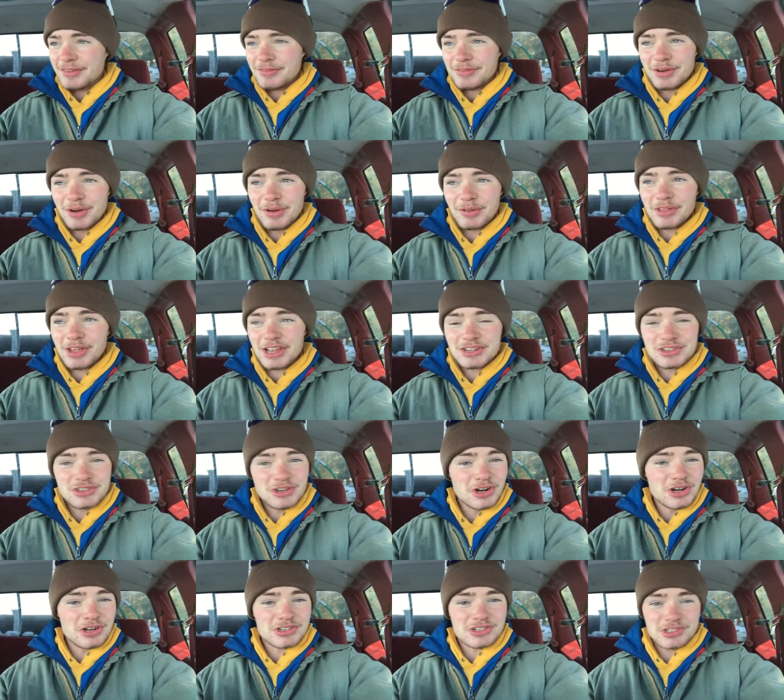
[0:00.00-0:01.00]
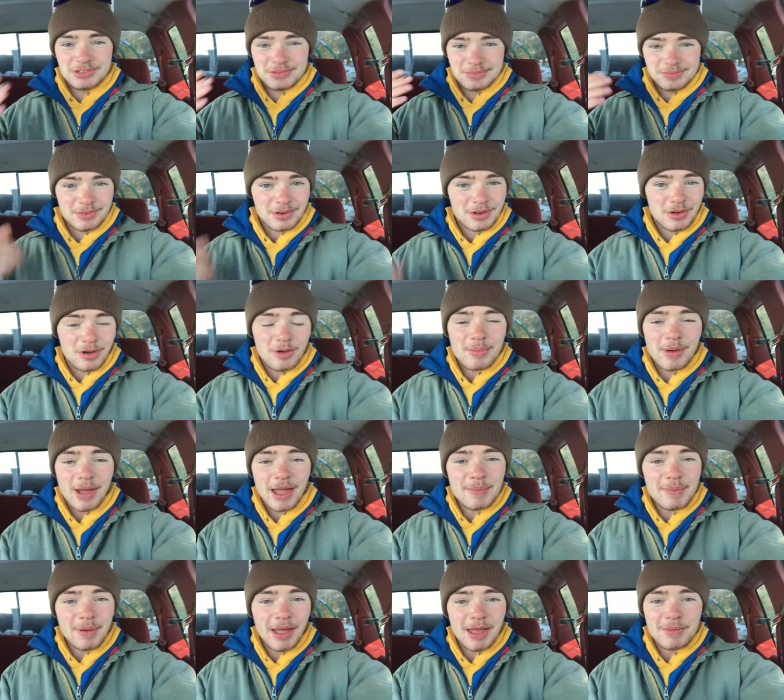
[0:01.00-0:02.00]
If you don't like church, go
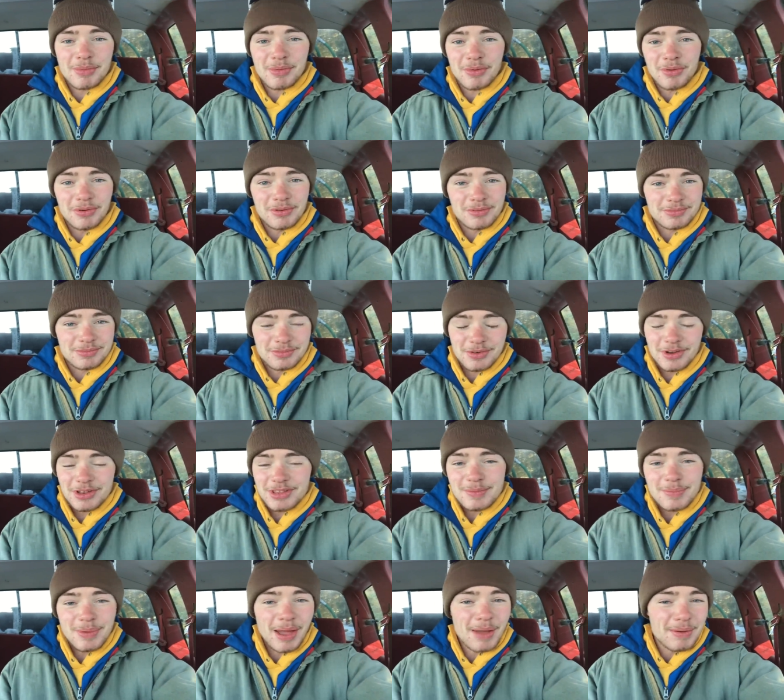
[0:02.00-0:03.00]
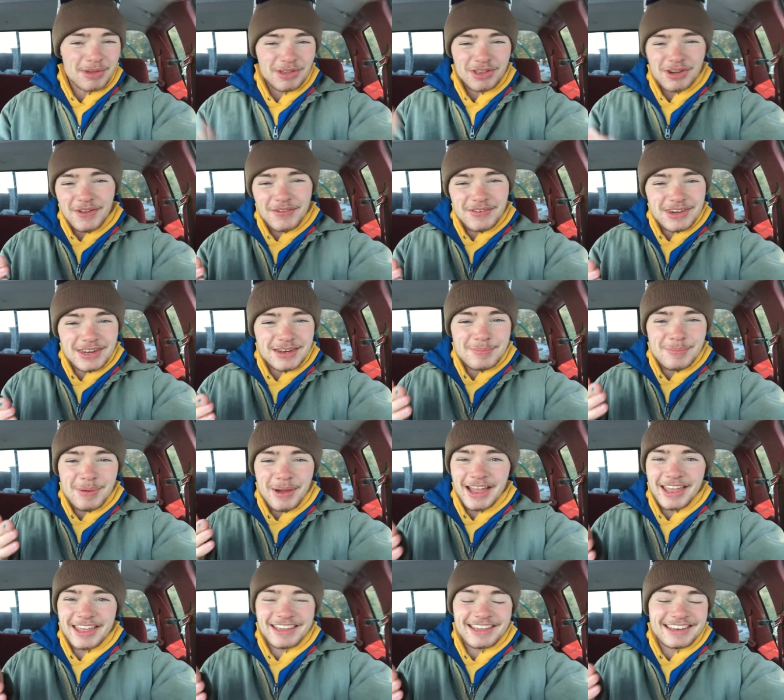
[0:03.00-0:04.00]
buy a Bible. Read the Bible. You don't even need to
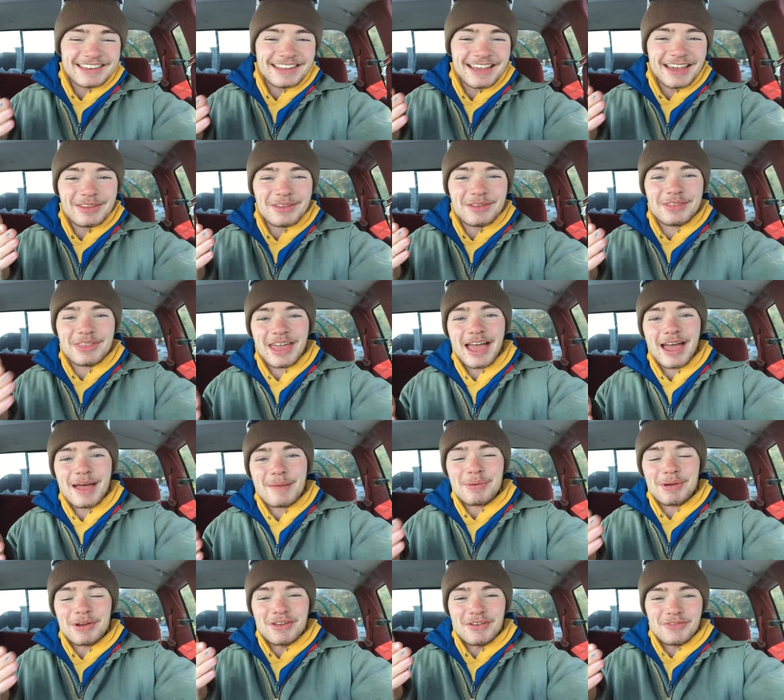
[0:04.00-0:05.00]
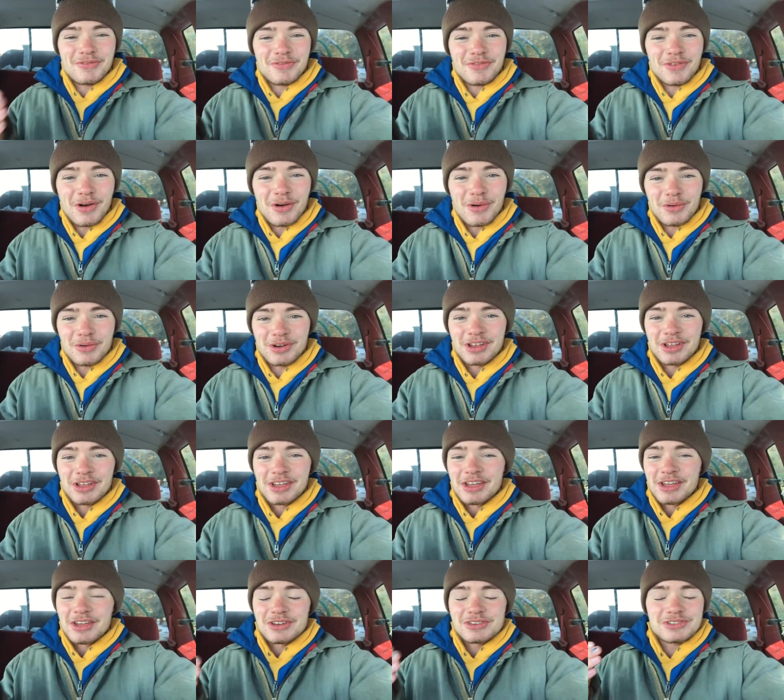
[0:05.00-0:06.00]
buy it. You can download the app on your phone.
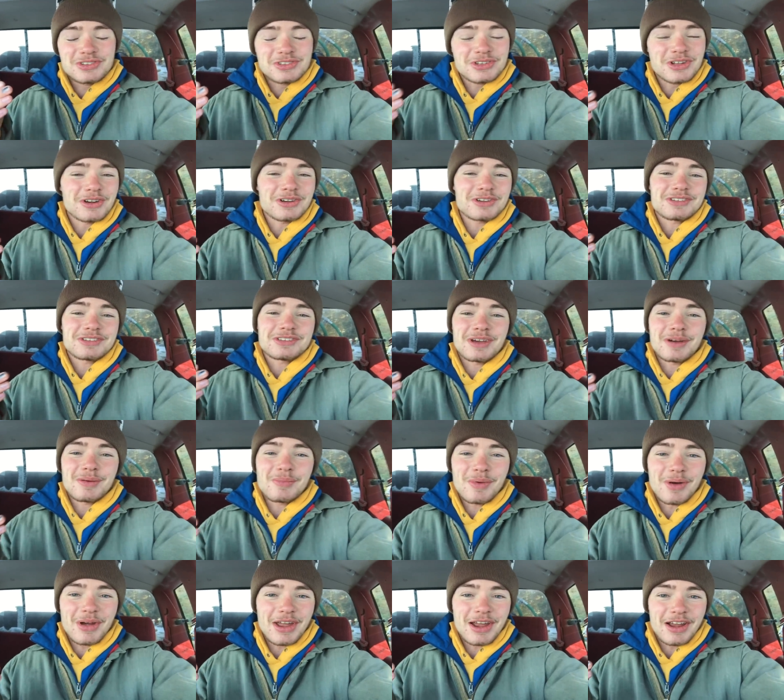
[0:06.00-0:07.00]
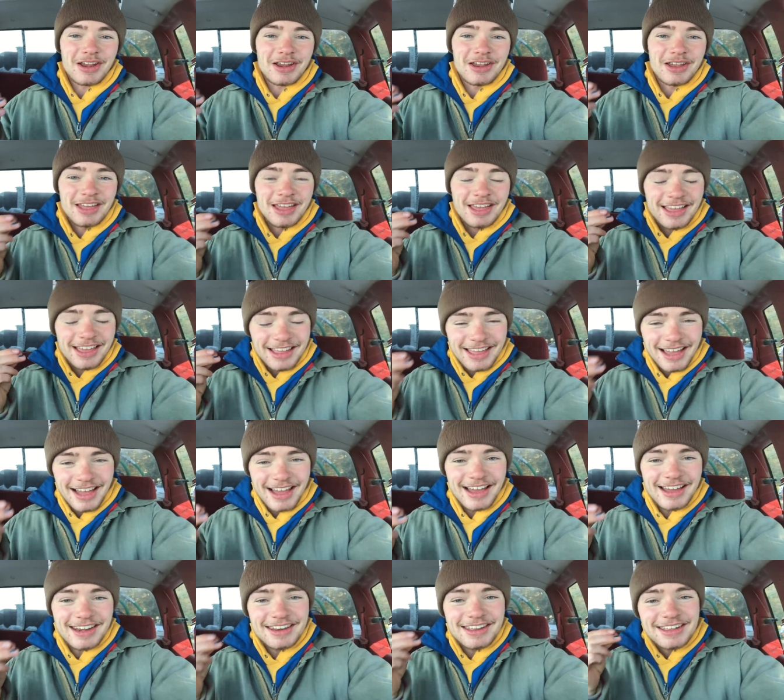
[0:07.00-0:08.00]
Just start somewhere.
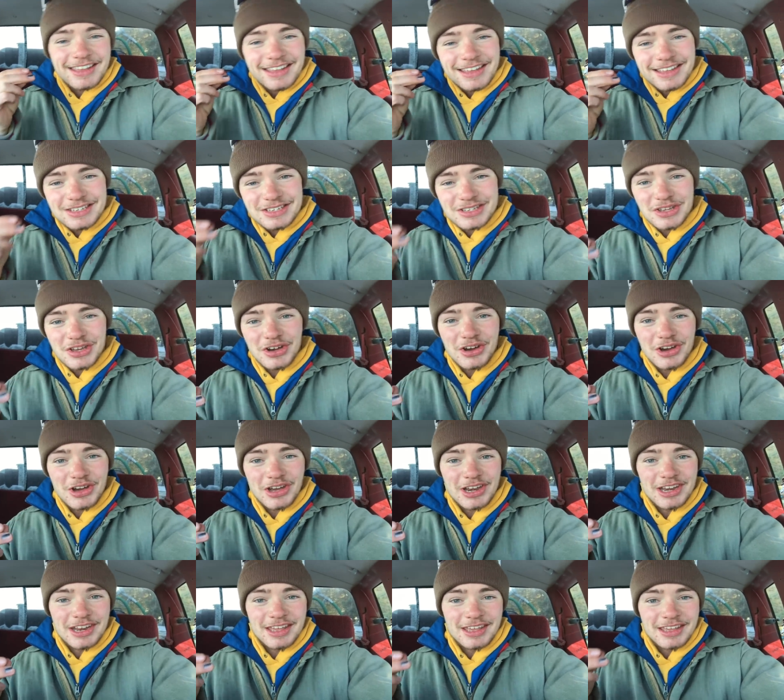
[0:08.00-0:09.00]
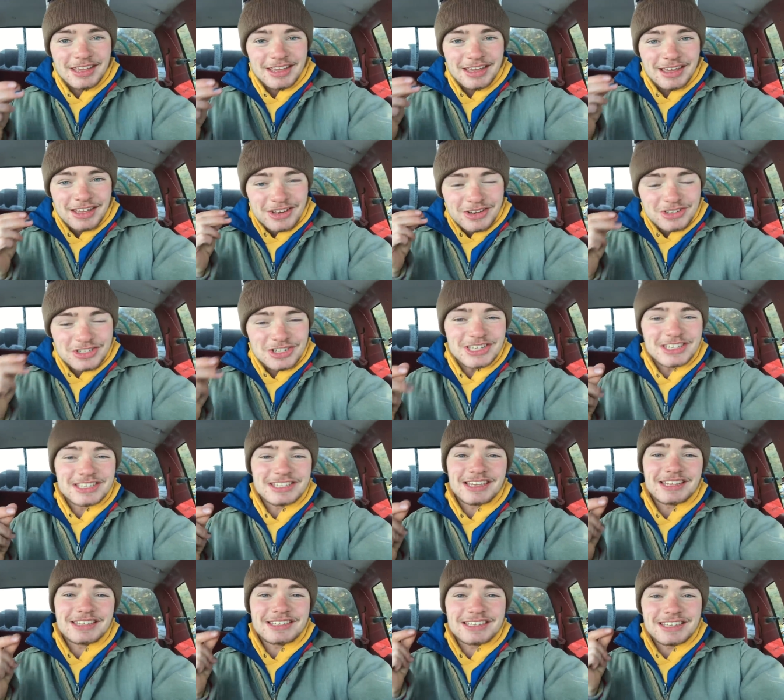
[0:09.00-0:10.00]
God is good.
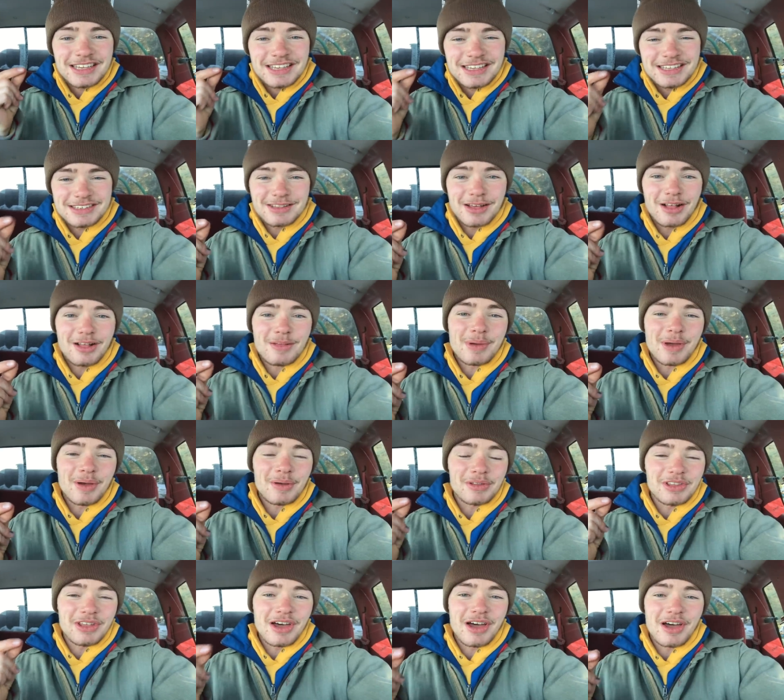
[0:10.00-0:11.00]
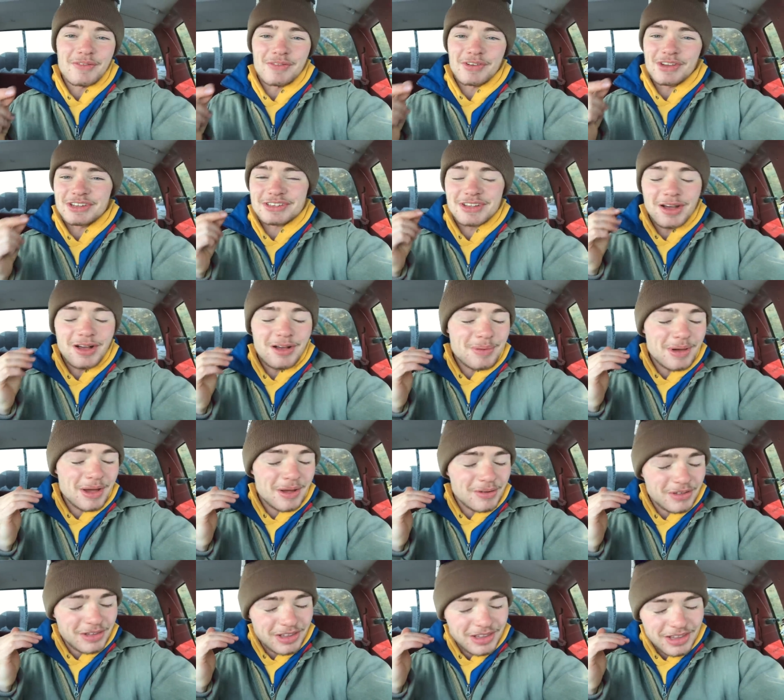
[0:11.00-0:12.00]
Jesus is all about love. It's all
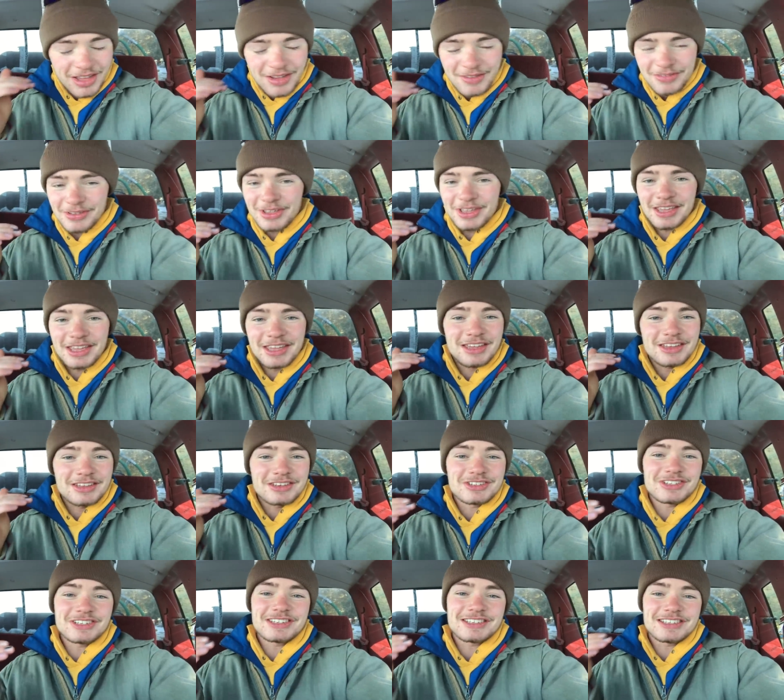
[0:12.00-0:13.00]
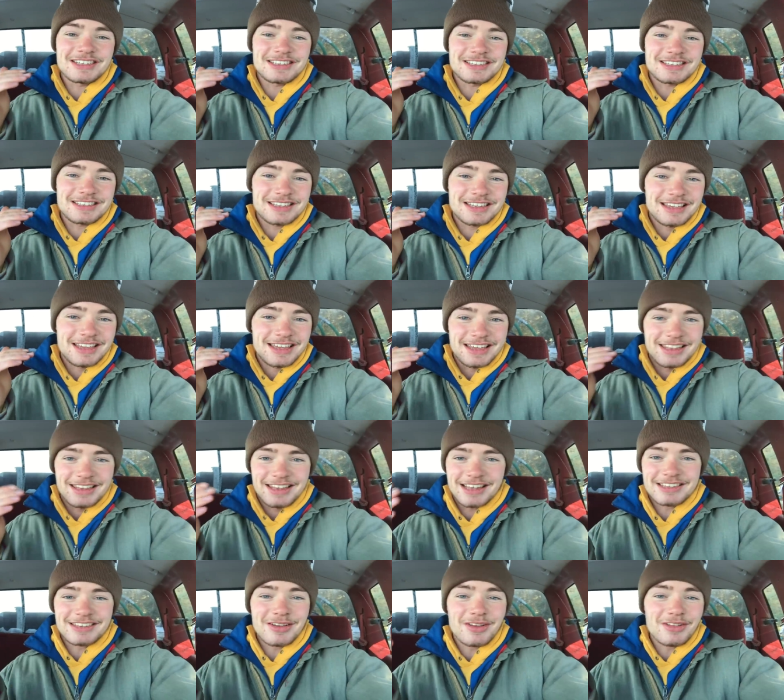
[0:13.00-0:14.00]
about loving Jesus.
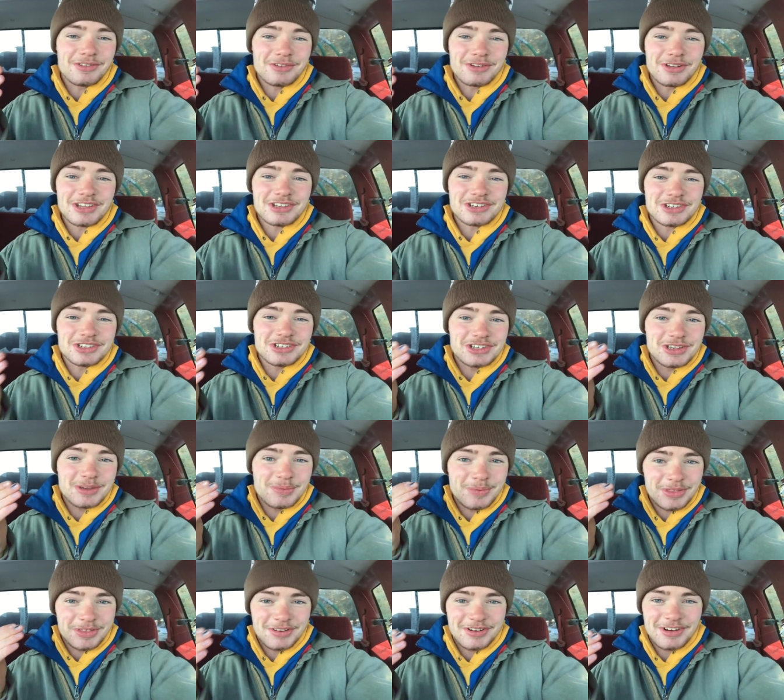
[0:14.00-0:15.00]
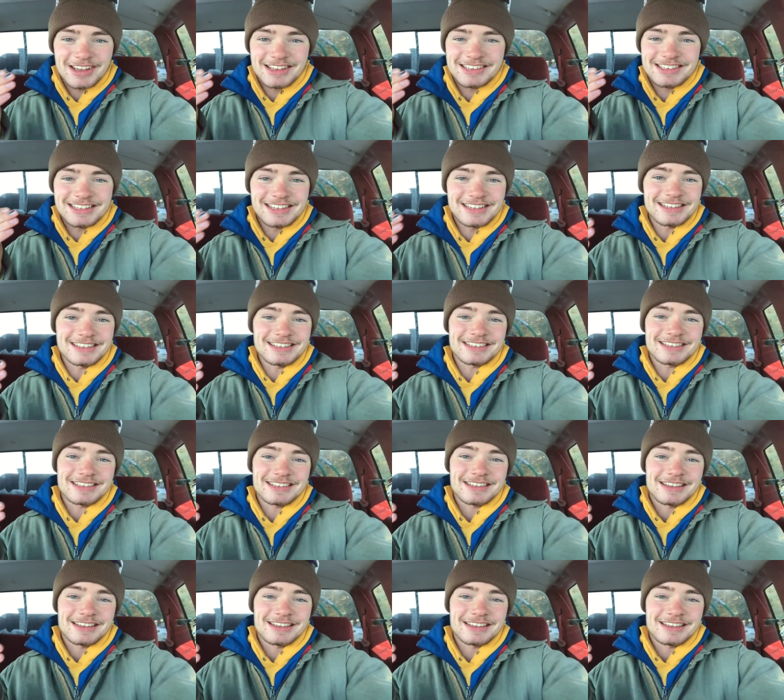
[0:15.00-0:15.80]
That's all a relationship with Christ is.